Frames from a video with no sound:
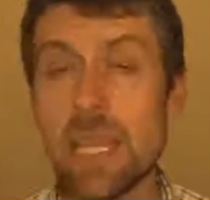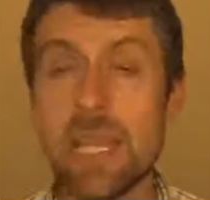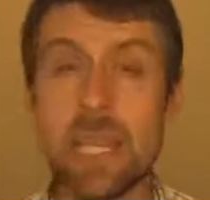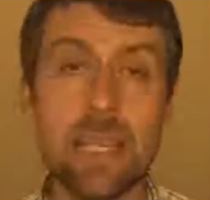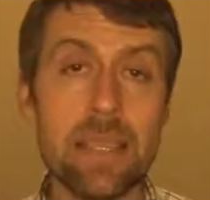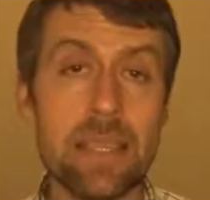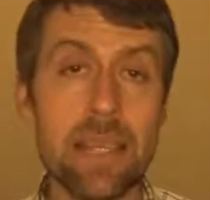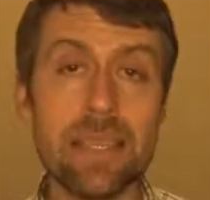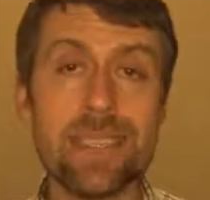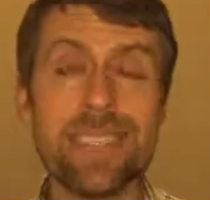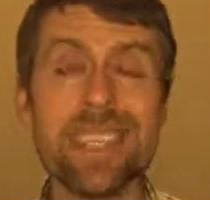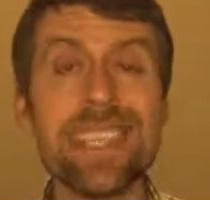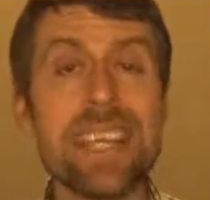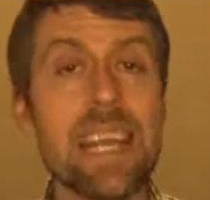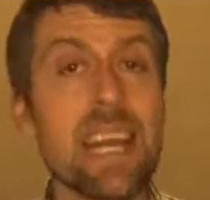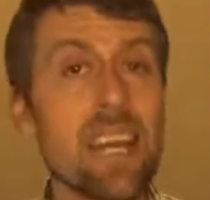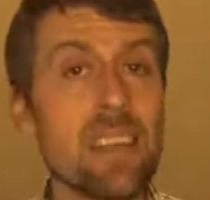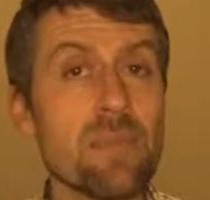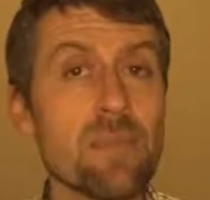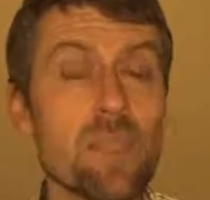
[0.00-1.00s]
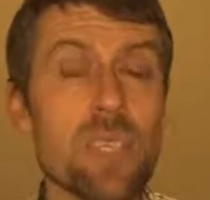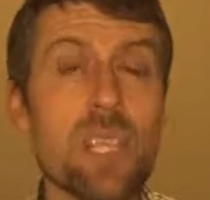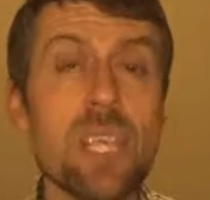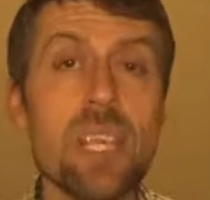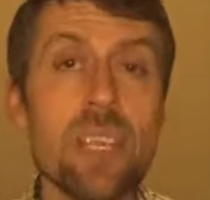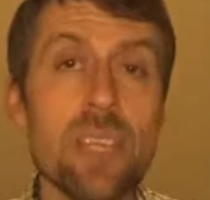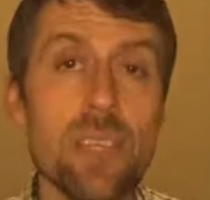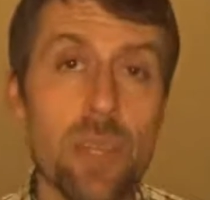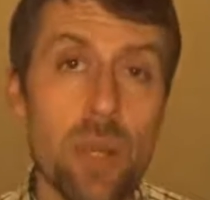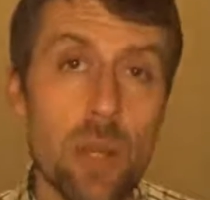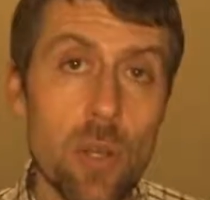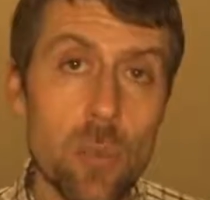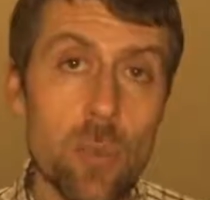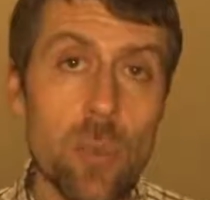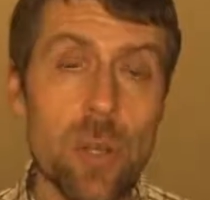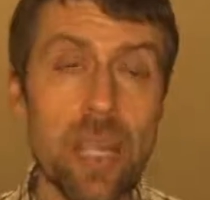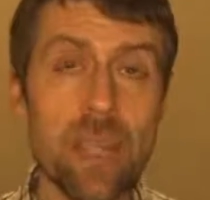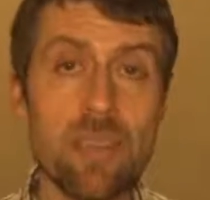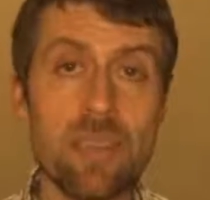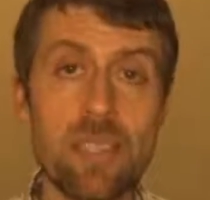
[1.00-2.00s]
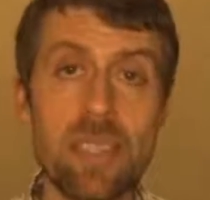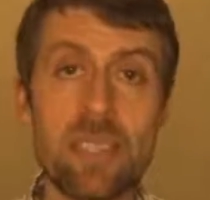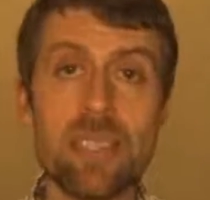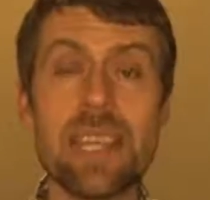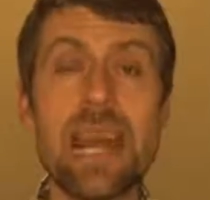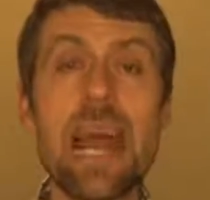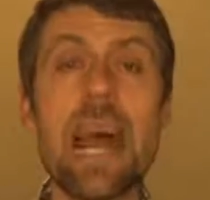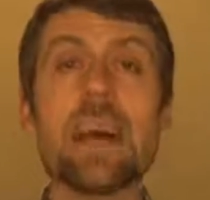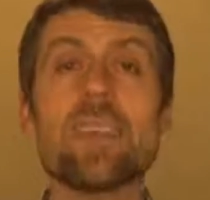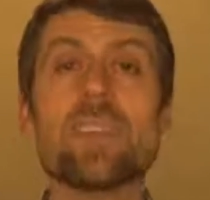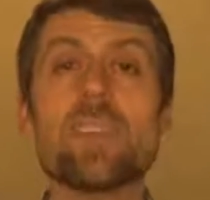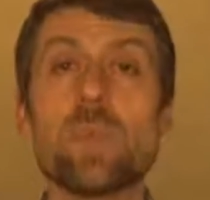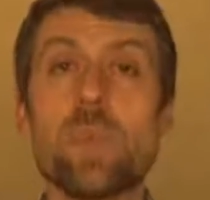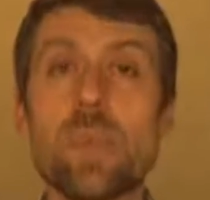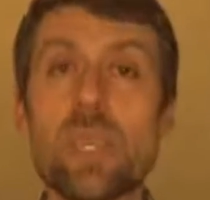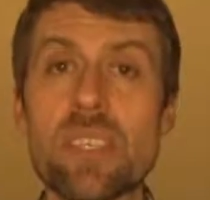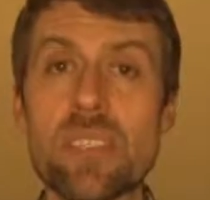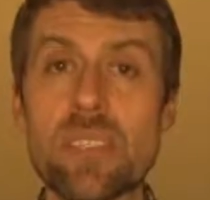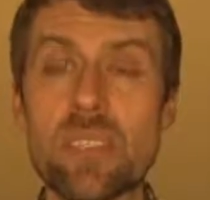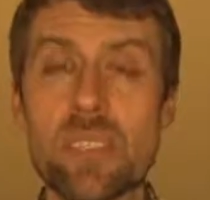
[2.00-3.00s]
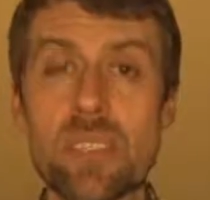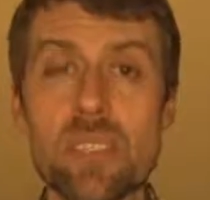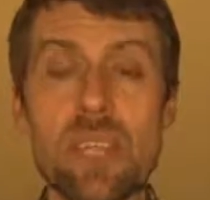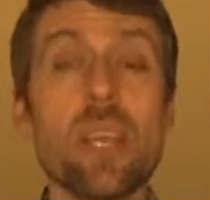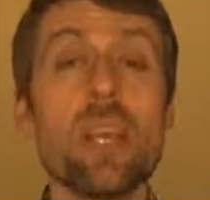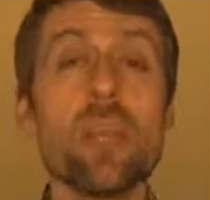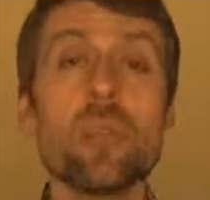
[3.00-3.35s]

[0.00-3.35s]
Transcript: And that it comes your braveness as a business